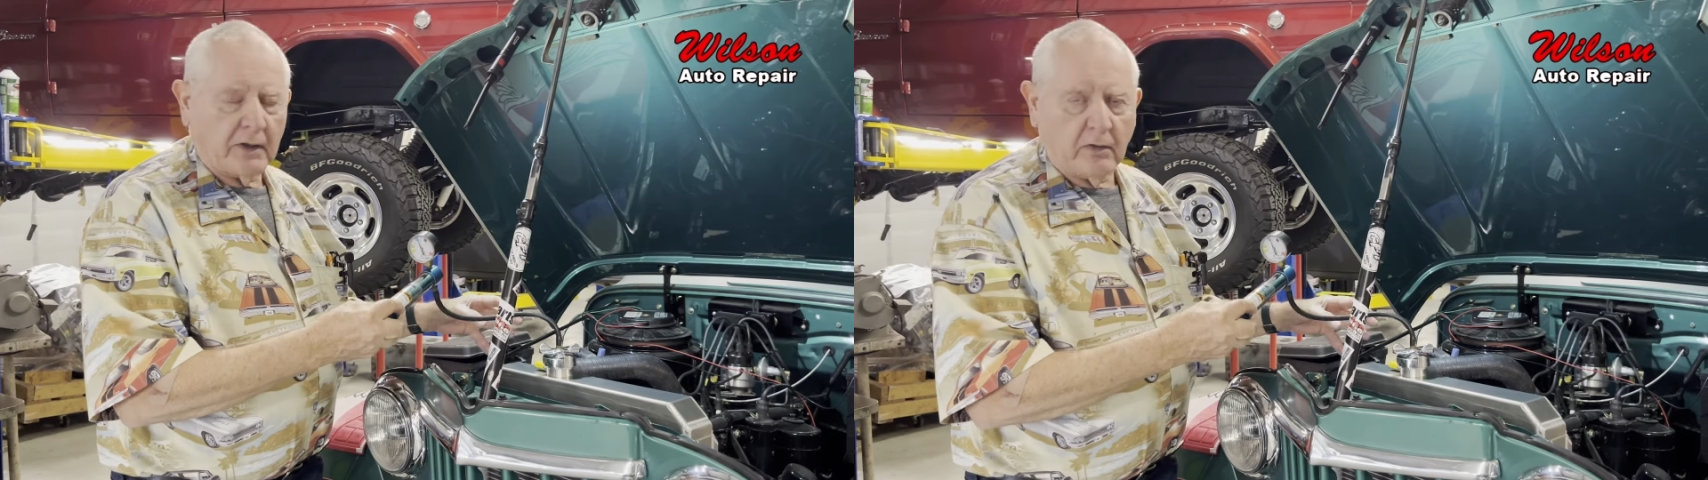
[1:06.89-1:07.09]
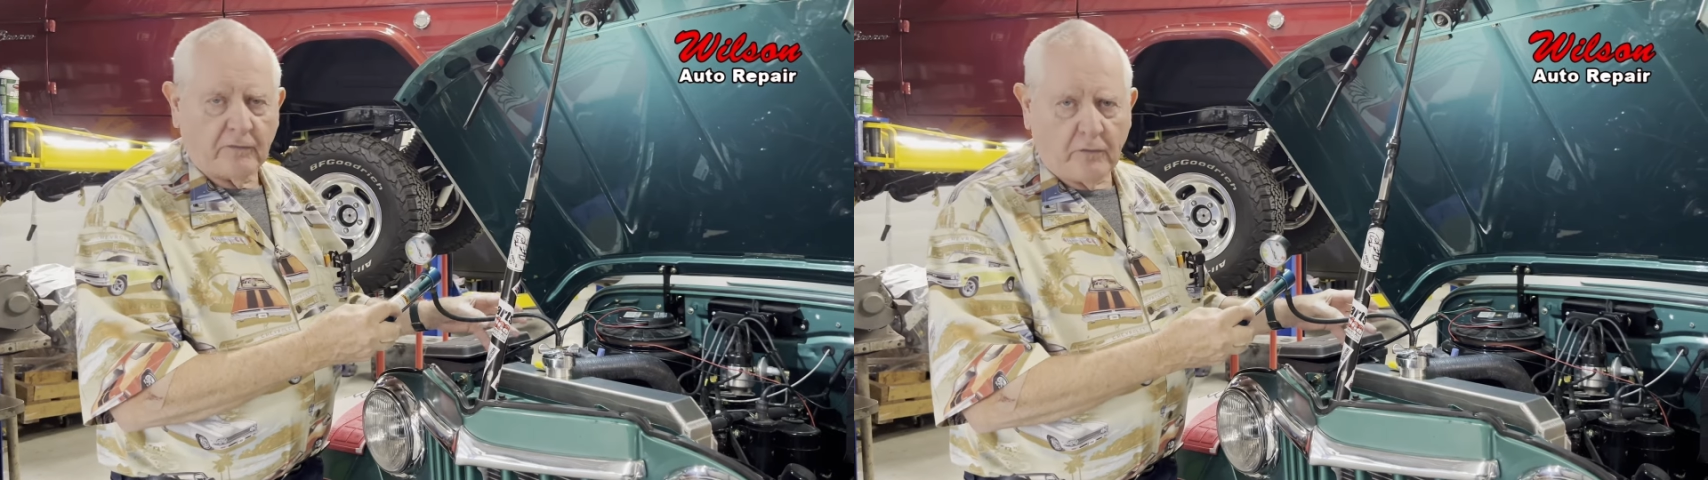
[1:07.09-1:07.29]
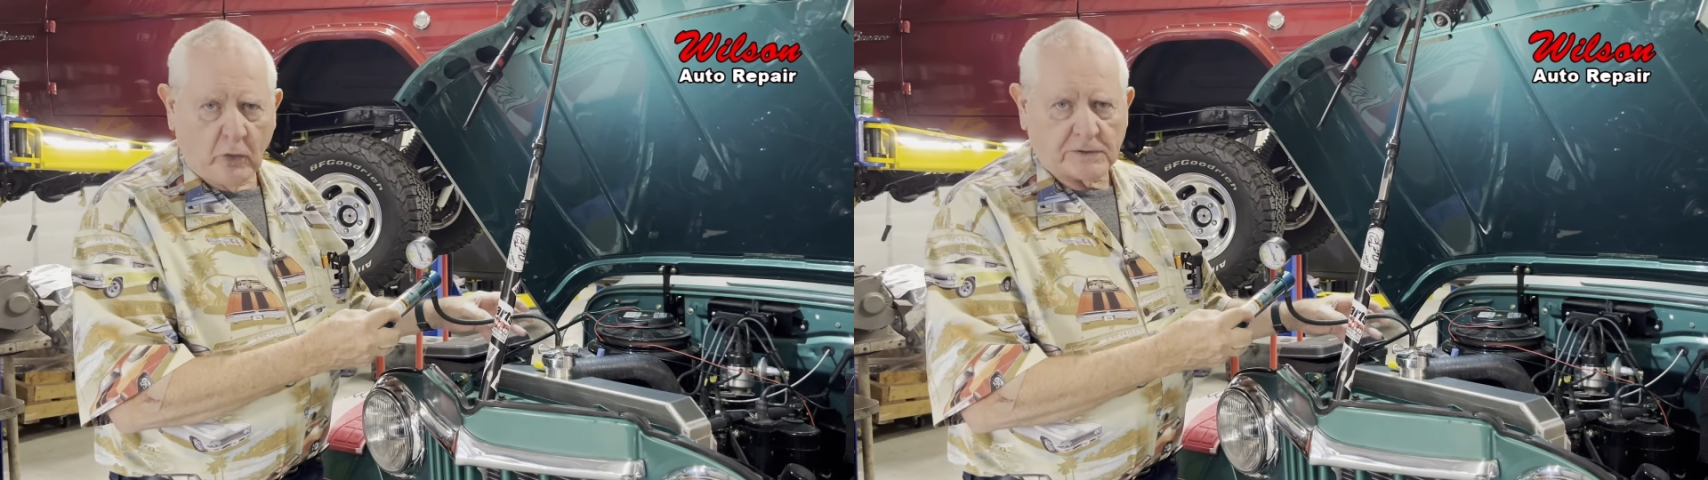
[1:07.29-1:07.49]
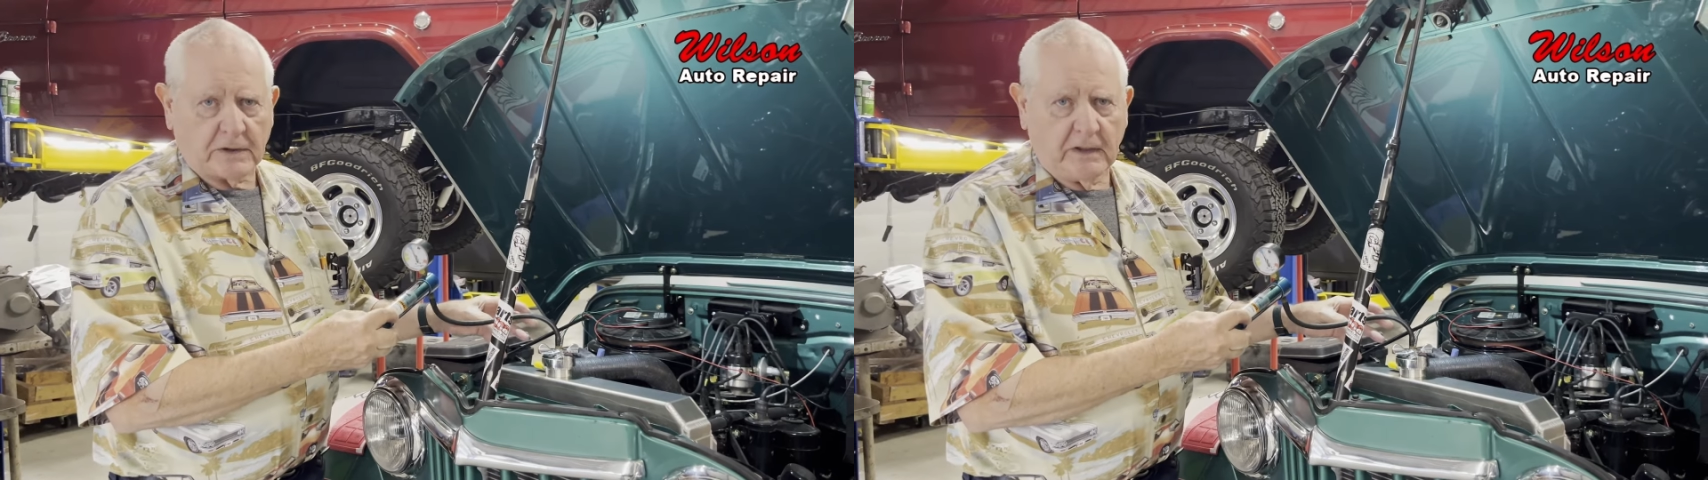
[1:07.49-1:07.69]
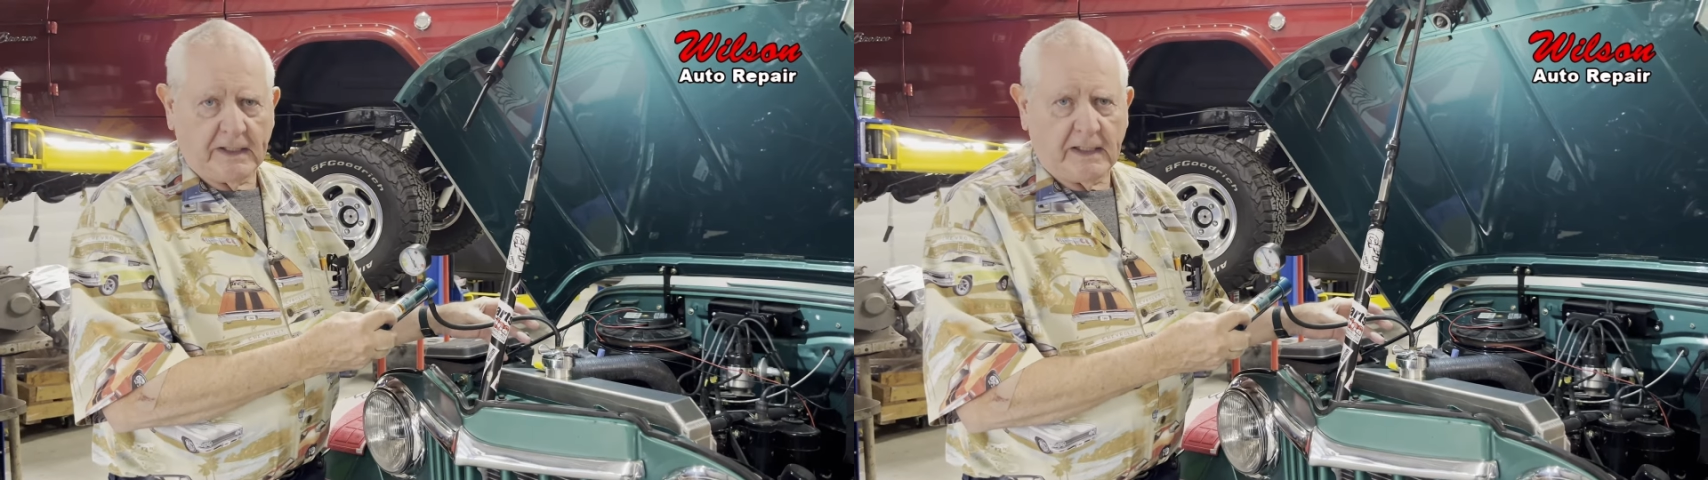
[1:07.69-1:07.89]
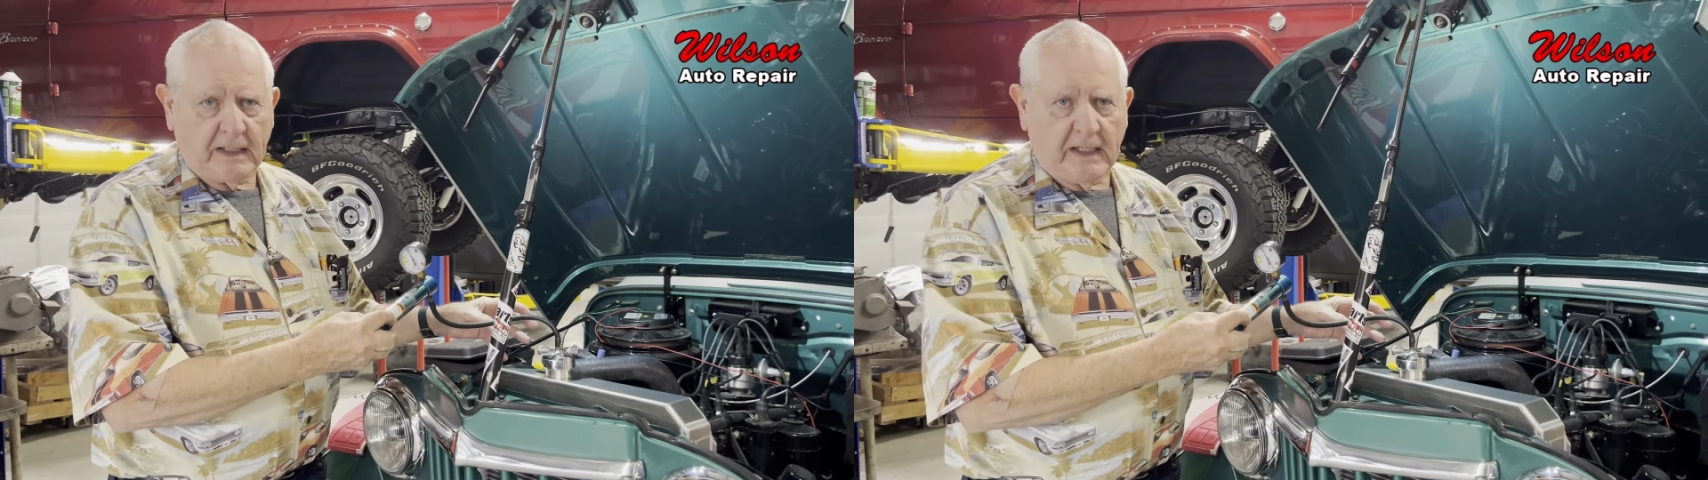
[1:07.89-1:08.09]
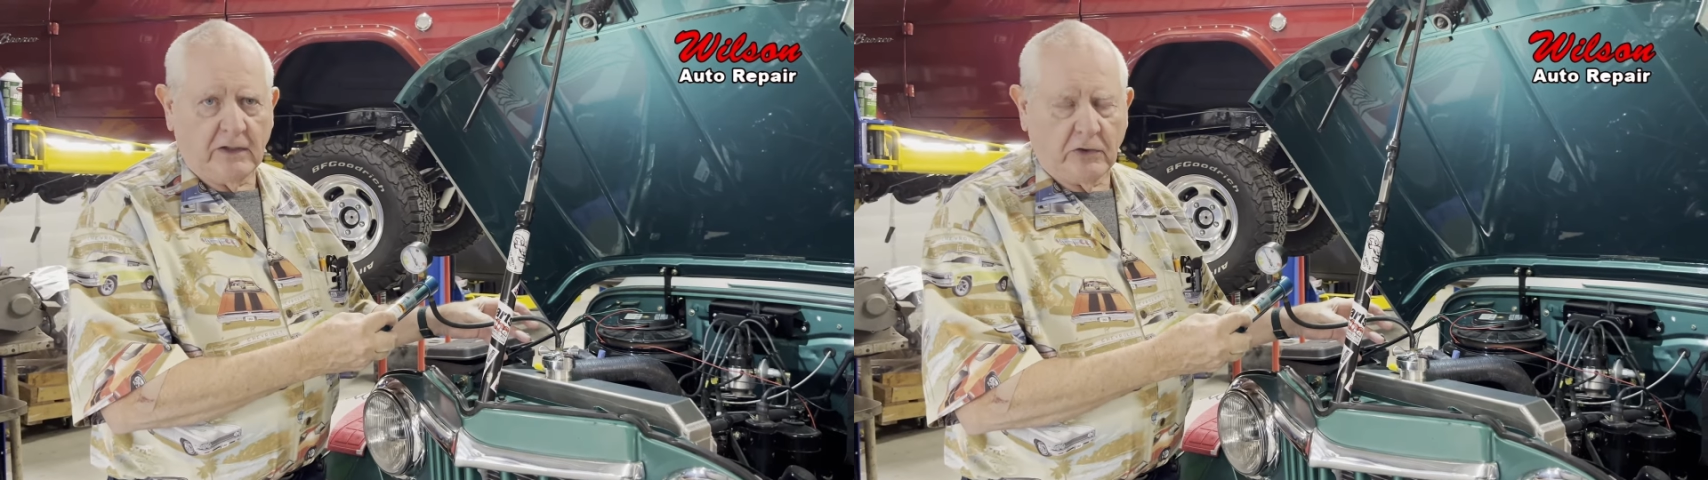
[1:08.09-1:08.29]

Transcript: it'll force a leak in